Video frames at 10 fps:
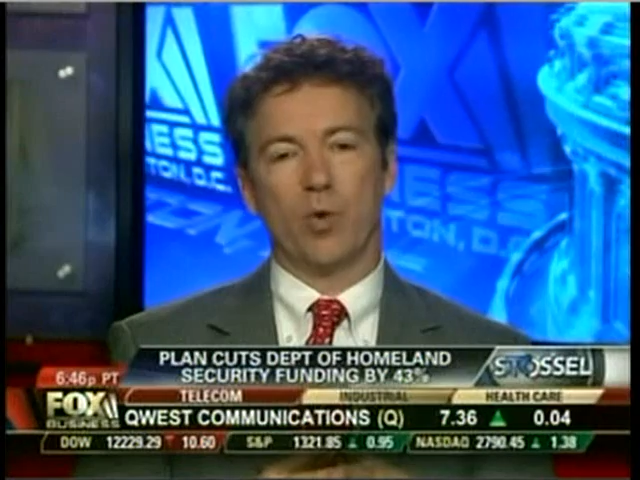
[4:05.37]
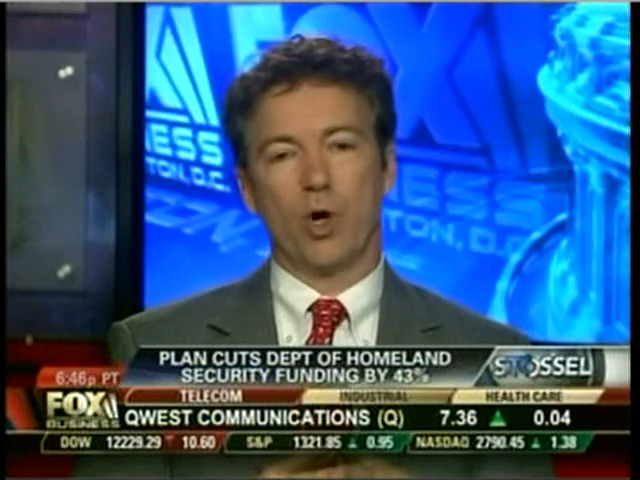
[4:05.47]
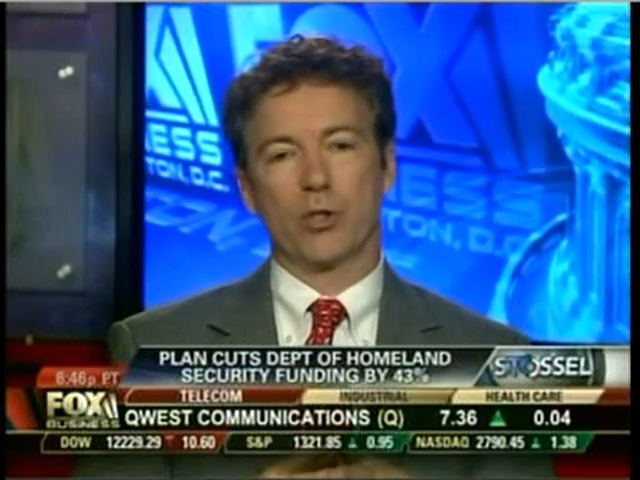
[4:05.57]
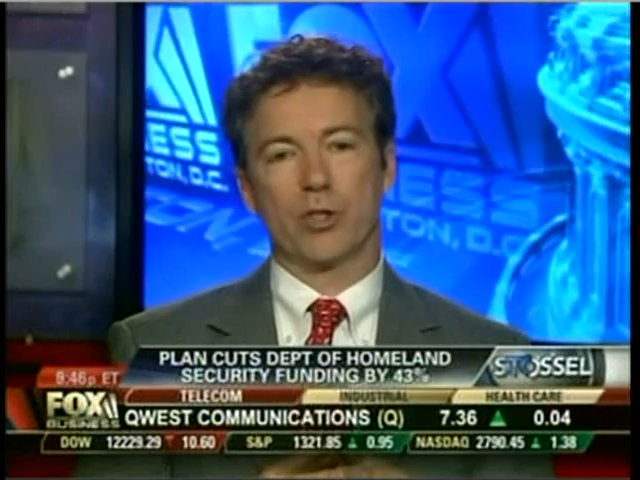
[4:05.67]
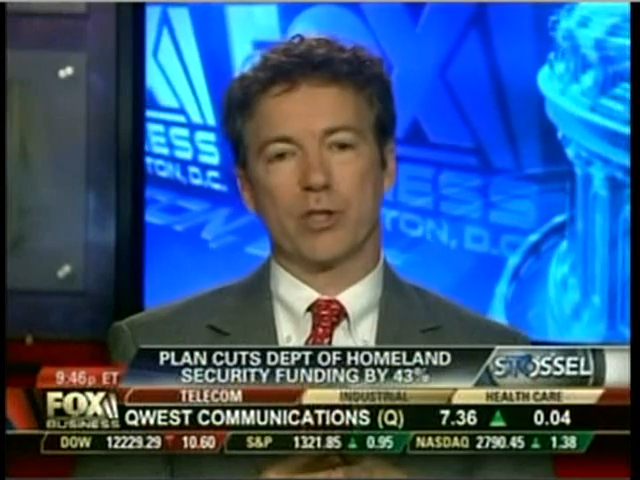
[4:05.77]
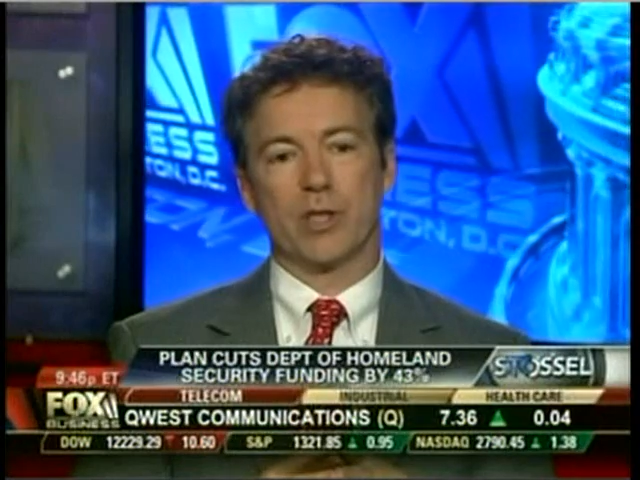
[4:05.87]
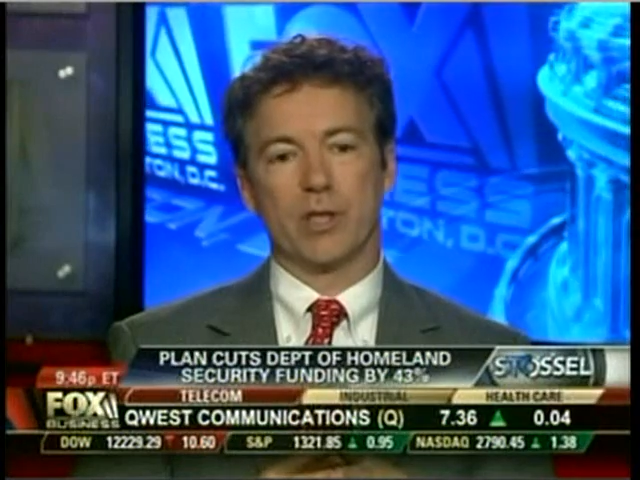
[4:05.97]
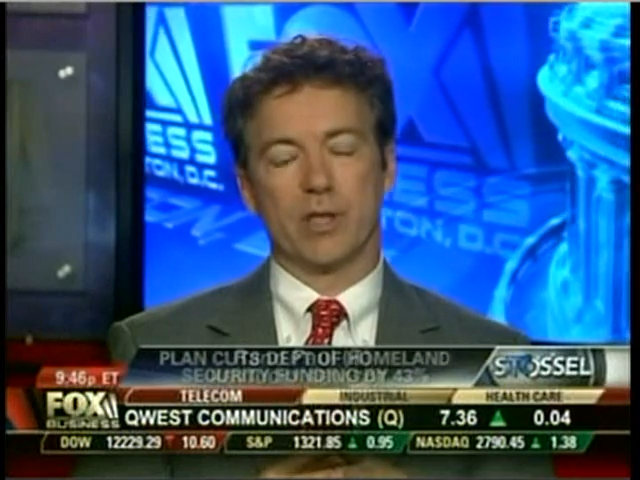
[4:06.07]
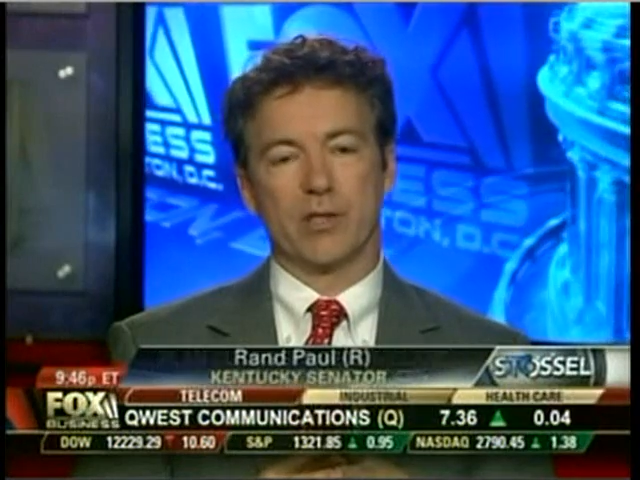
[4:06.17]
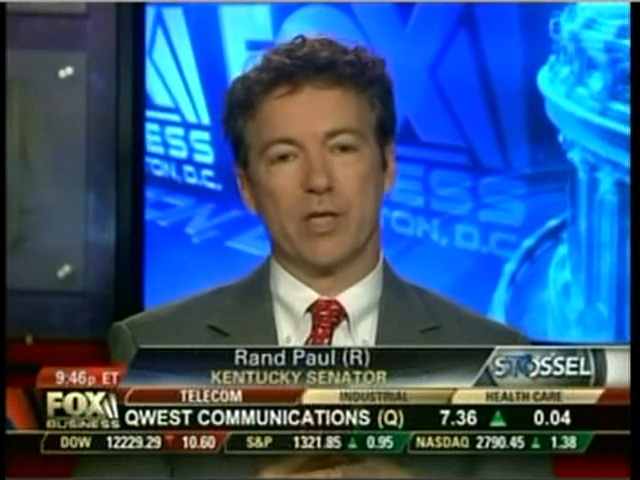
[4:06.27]
in
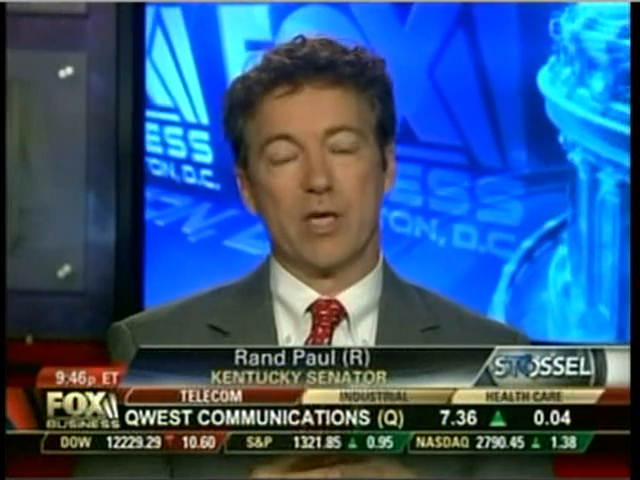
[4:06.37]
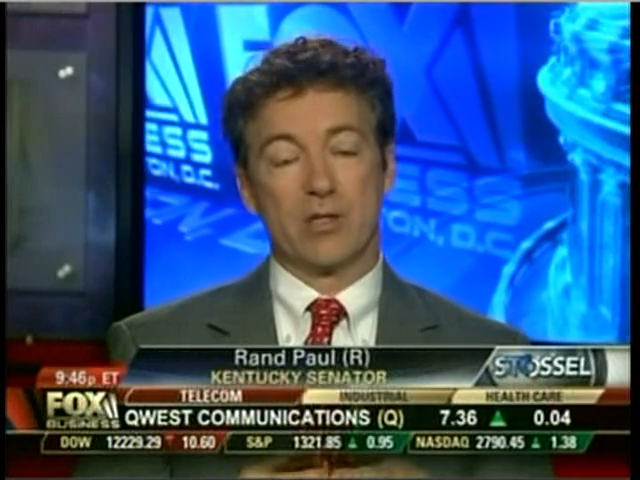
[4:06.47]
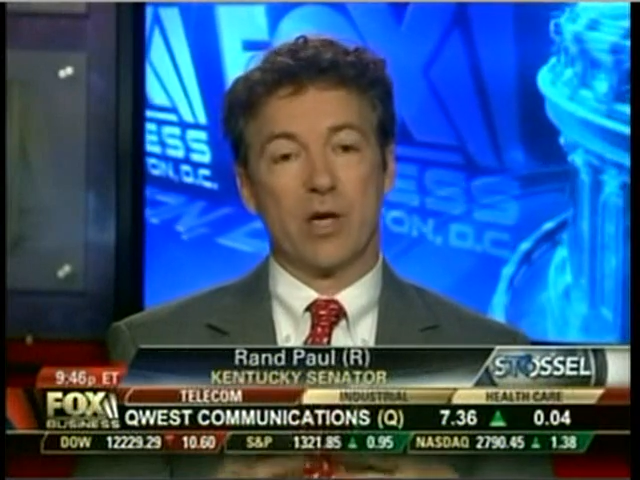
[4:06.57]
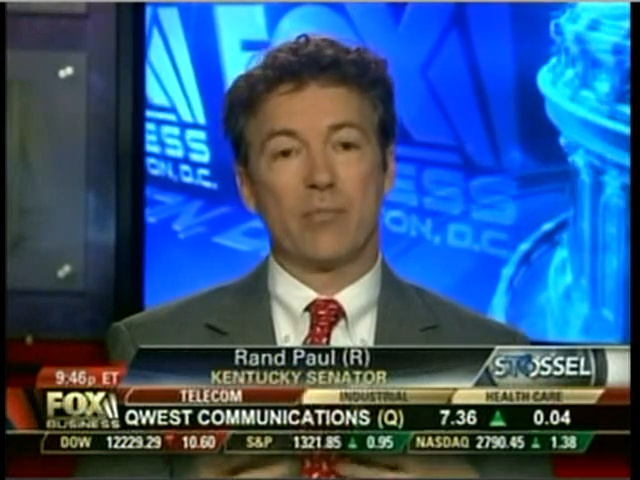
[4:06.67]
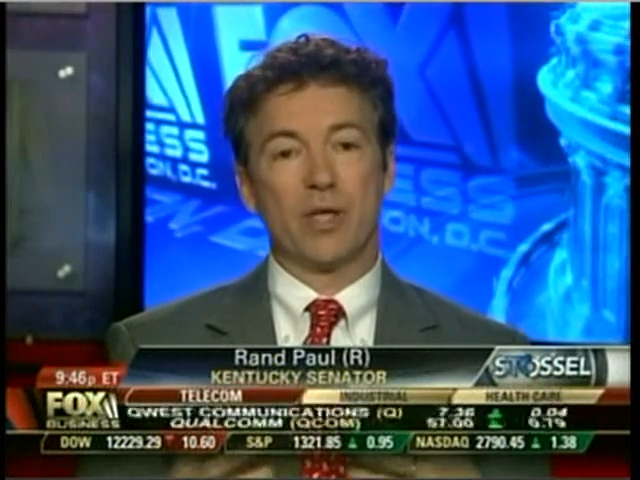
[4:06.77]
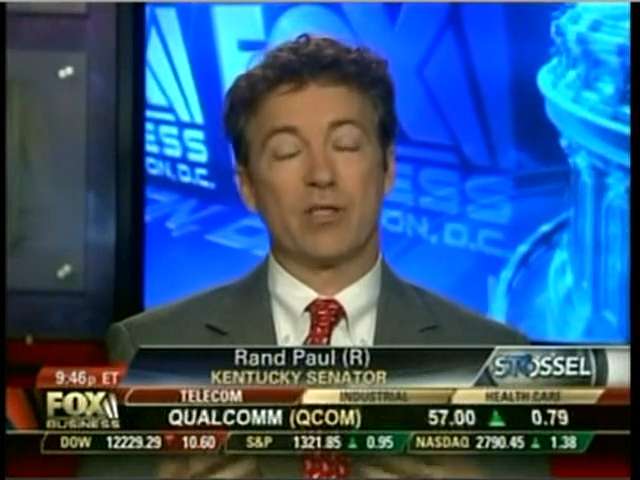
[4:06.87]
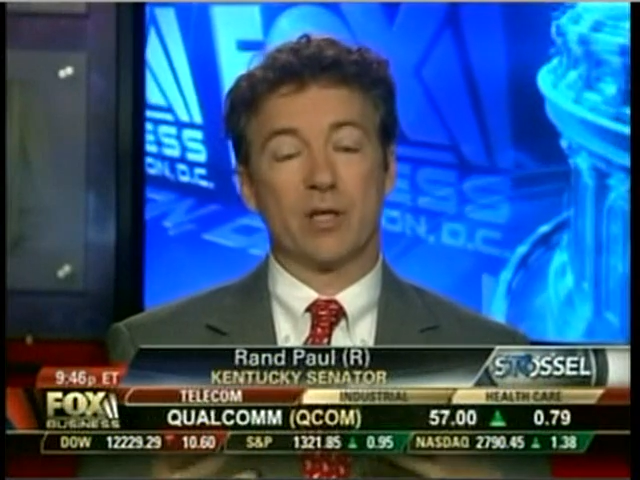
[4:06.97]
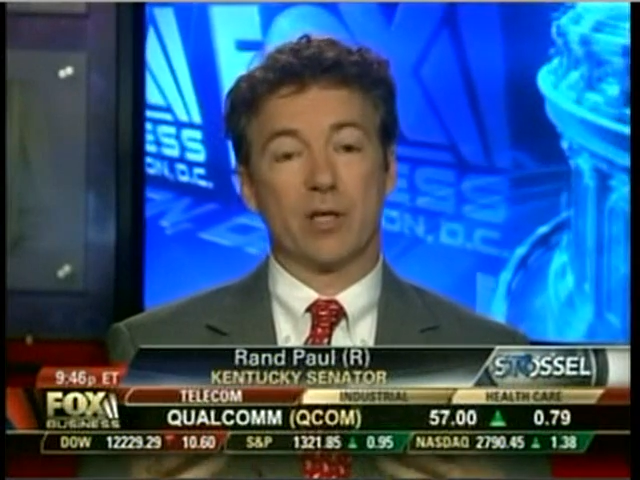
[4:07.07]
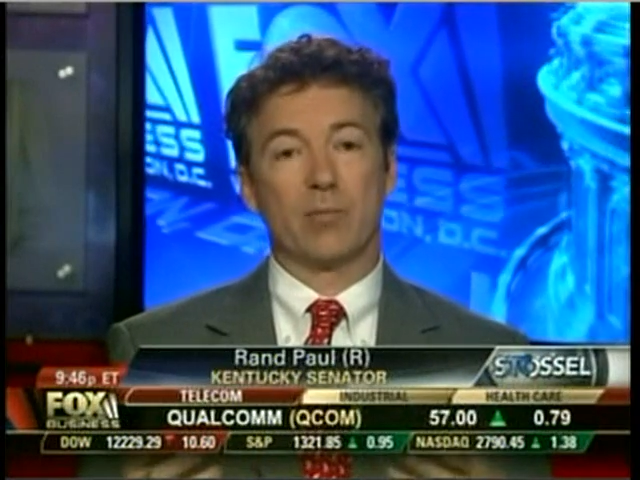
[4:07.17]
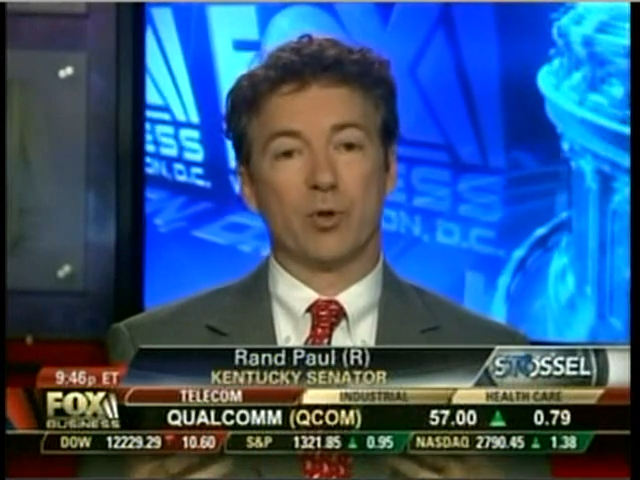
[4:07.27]
Washington, is something
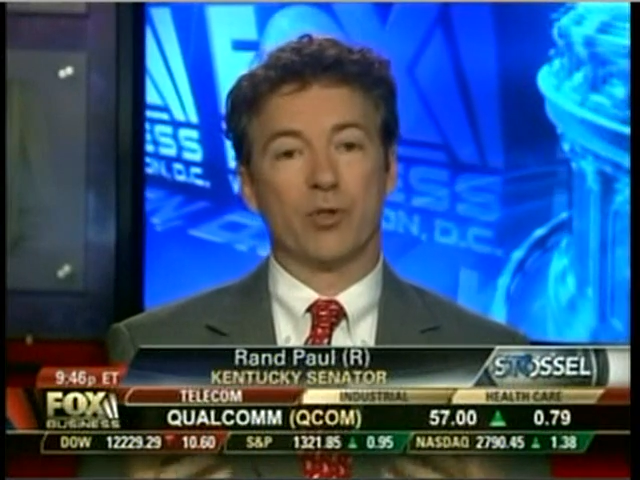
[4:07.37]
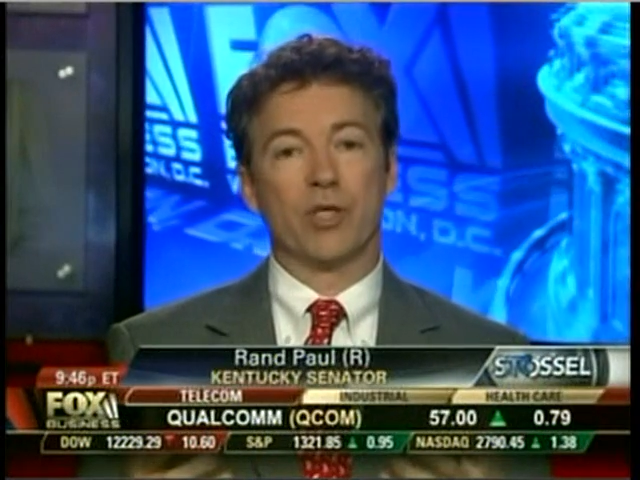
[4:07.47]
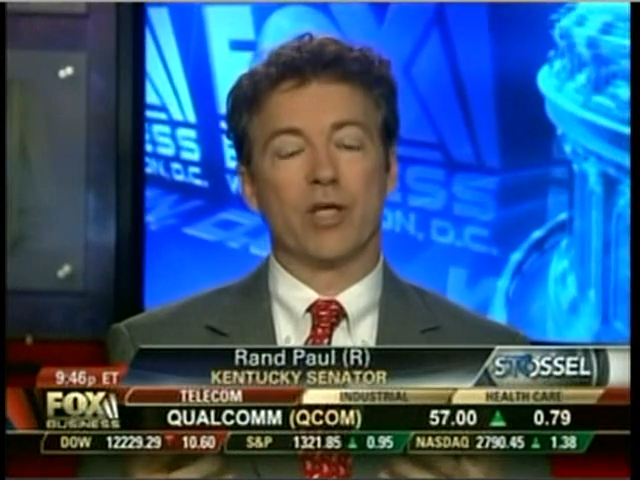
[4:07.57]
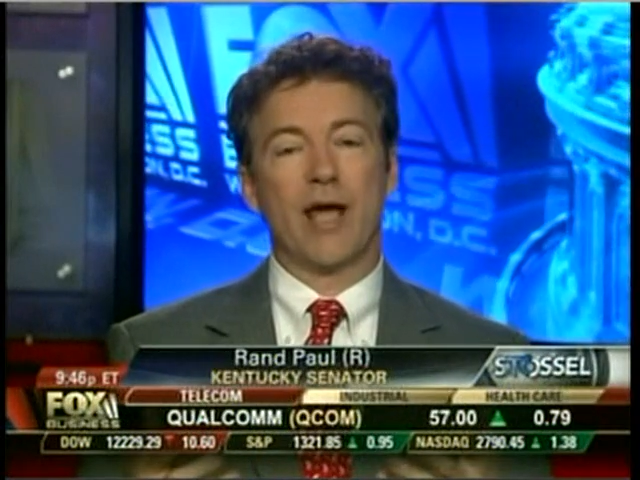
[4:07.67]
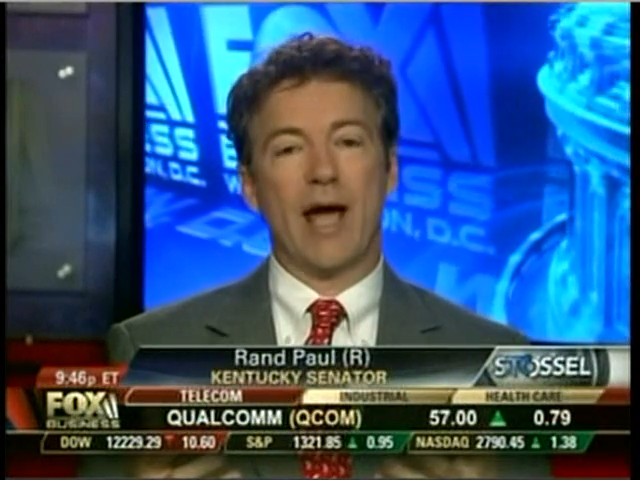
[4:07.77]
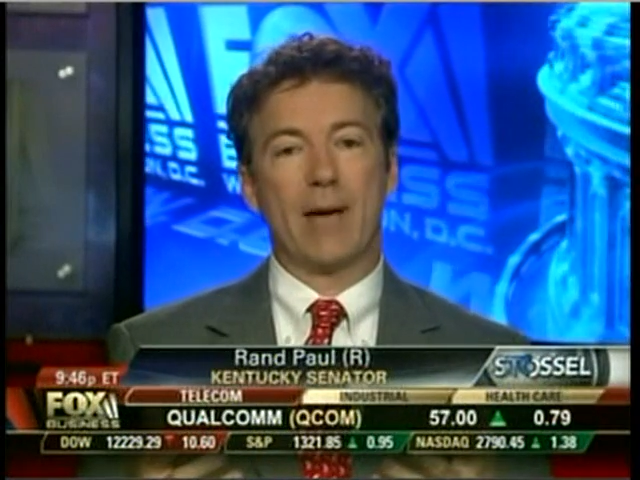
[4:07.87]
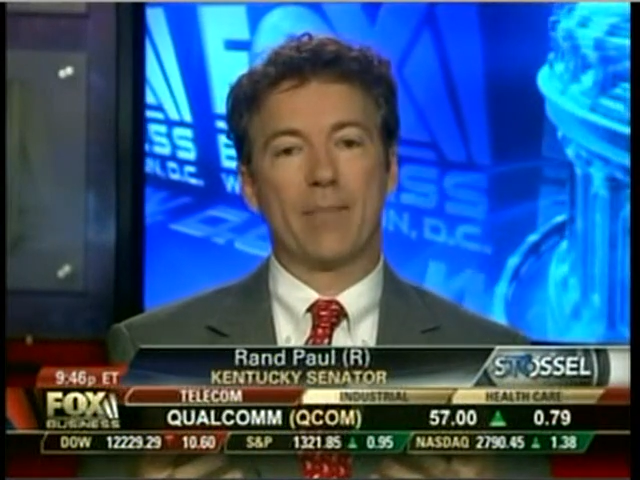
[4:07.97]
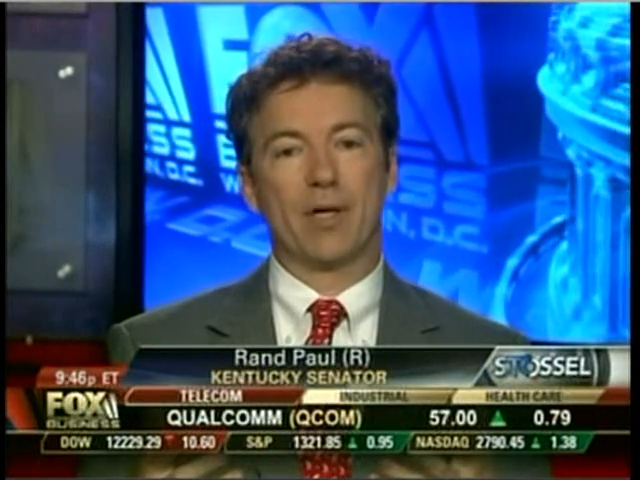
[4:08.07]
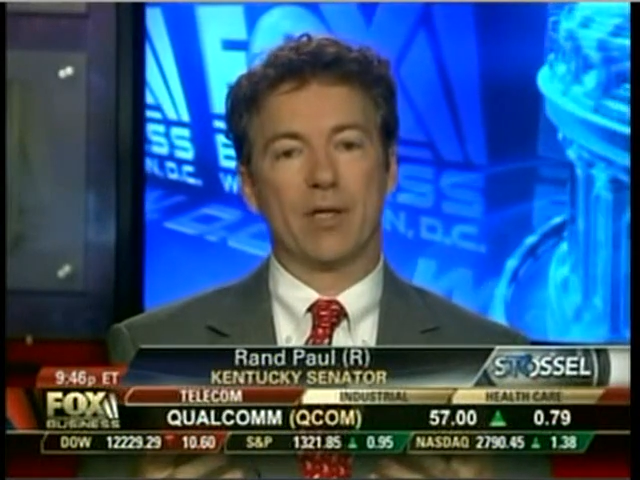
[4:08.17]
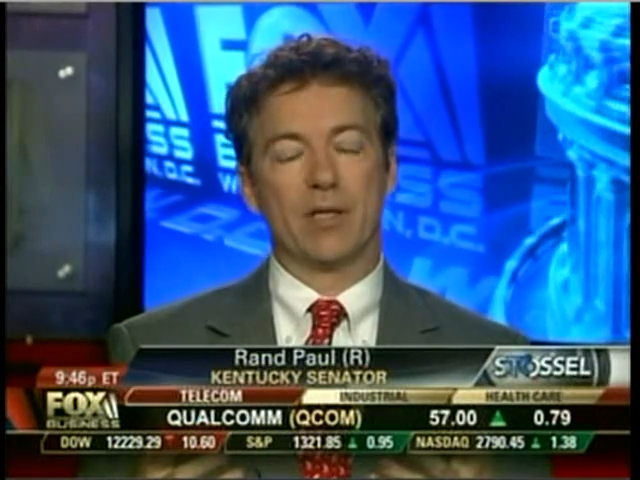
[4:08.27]
terrible did
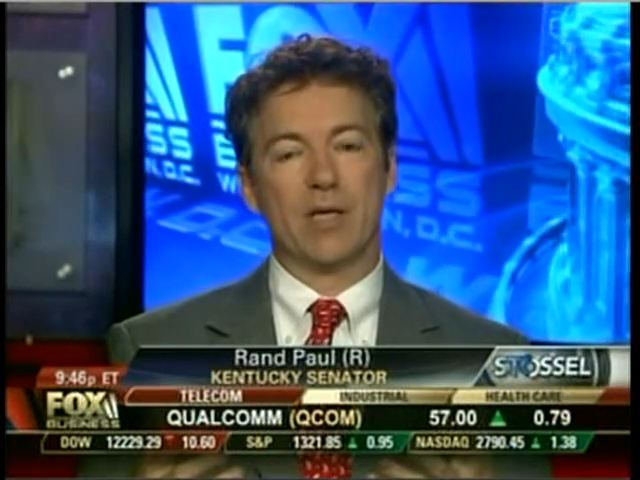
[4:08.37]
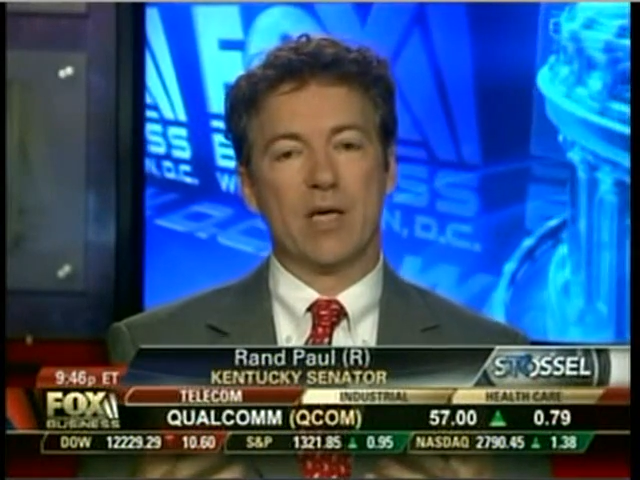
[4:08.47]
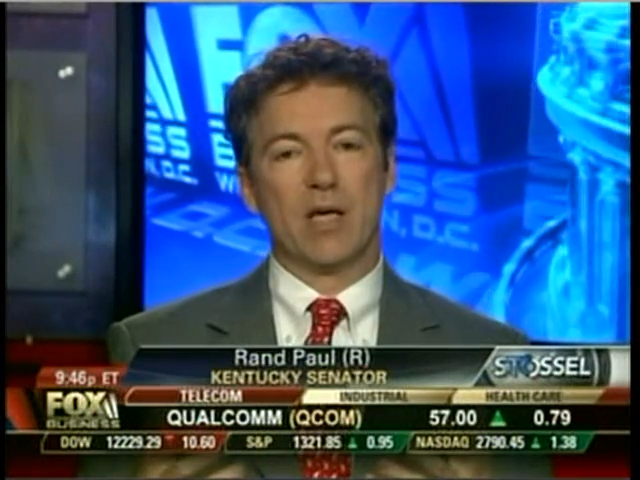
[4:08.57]
happen,